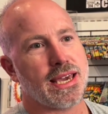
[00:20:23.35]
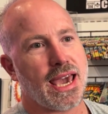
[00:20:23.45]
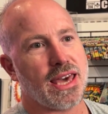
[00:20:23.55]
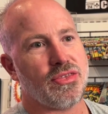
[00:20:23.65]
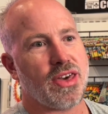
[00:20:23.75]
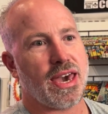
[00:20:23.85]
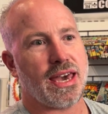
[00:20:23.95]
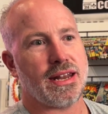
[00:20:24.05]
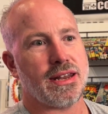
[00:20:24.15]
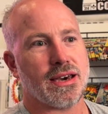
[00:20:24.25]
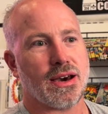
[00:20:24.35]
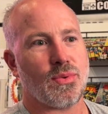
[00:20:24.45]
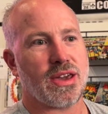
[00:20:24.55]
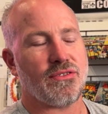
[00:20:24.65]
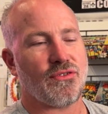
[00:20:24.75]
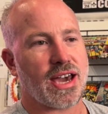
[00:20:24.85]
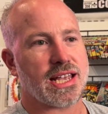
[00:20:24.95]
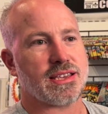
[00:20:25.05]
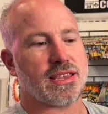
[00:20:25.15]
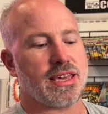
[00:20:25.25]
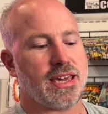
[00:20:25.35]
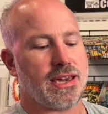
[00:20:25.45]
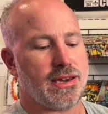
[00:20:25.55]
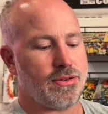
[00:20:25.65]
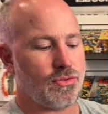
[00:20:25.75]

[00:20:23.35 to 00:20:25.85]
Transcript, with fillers: And then uh, we invite the